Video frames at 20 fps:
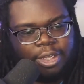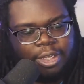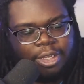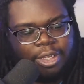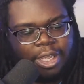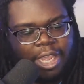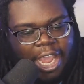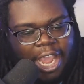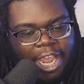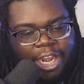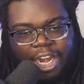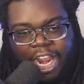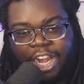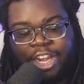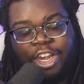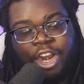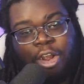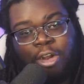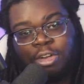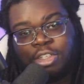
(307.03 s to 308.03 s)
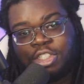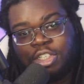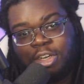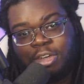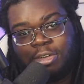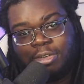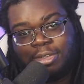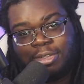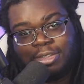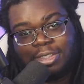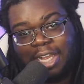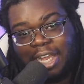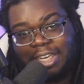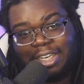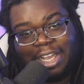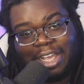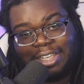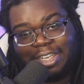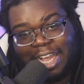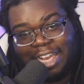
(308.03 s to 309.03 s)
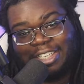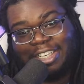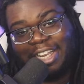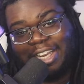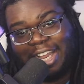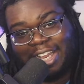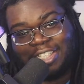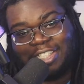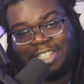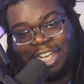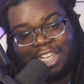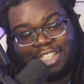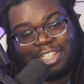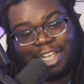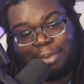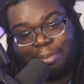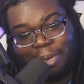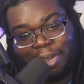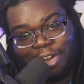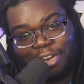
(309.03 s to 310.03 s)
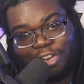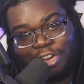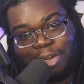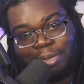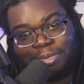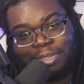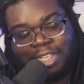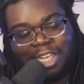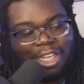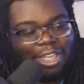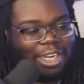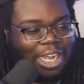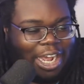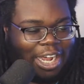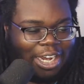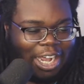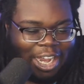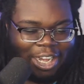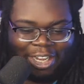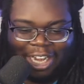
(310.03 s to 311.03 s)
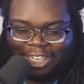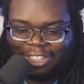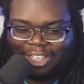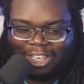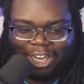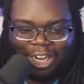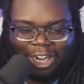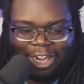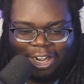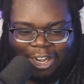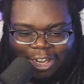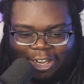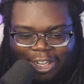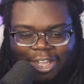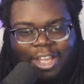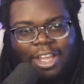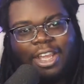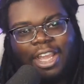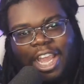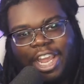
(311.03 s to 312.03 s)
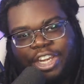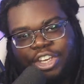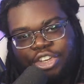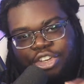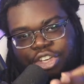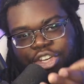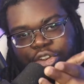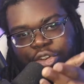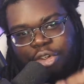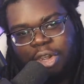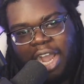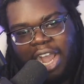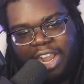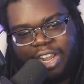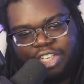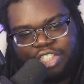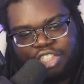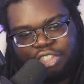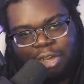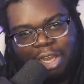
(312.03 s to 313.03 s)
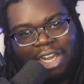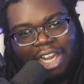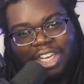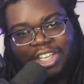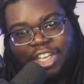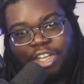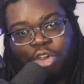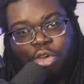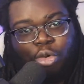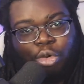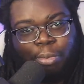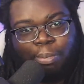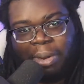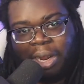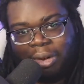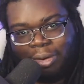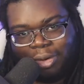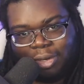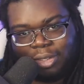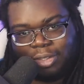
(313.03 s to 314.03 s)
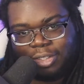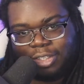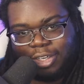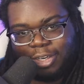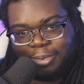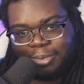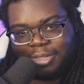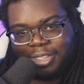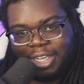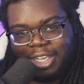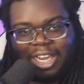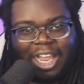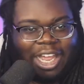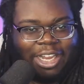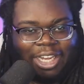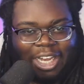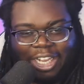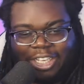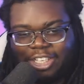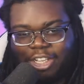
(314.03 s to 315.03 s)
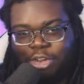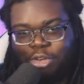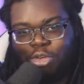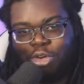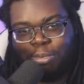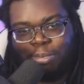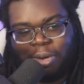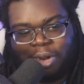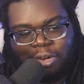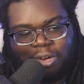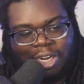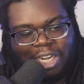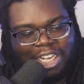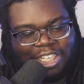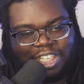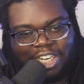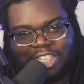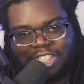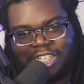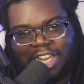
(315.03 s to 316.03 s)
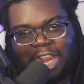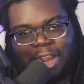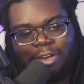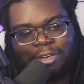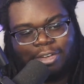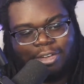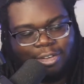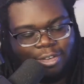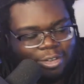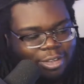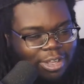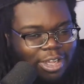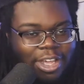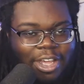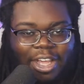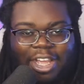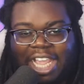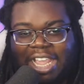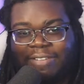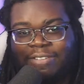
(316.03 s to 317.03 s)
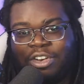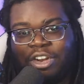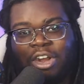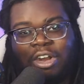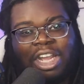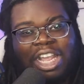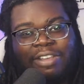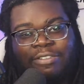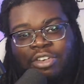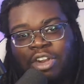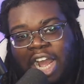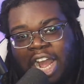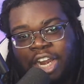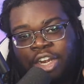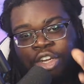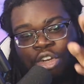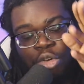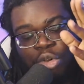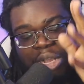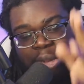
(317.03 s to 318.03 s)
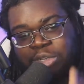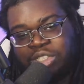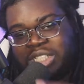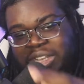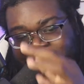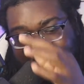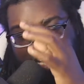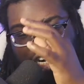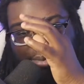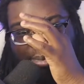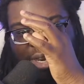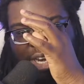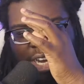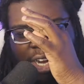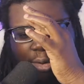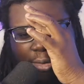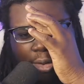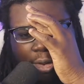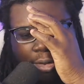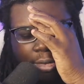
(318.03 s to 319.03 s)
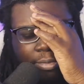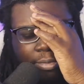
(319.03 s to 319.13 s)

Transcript: And Naruto, I did like Sasuke better, you know what I'm saying? I liked it in Yu Yu Hakusho. I liked the Kuwabara, you know what I'm saying? I liked the Kuwabara, I liked his character. Even though I knew he was never gonna be the hero,